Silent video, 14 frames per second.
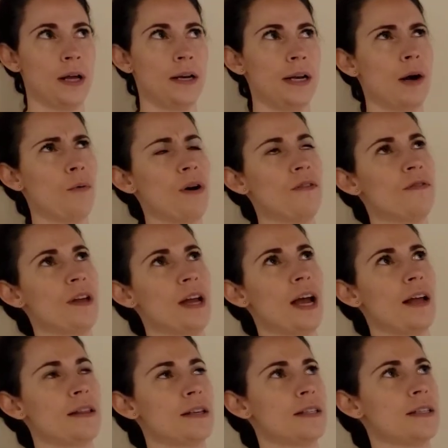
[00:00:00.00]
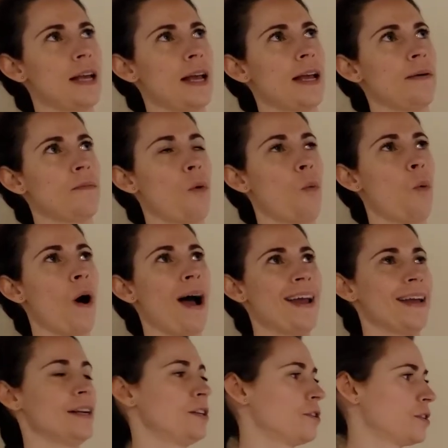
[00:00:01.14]
Now, what if they had the same
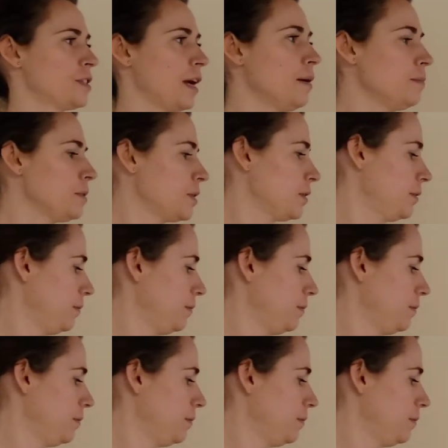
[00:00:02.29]
y-intercept?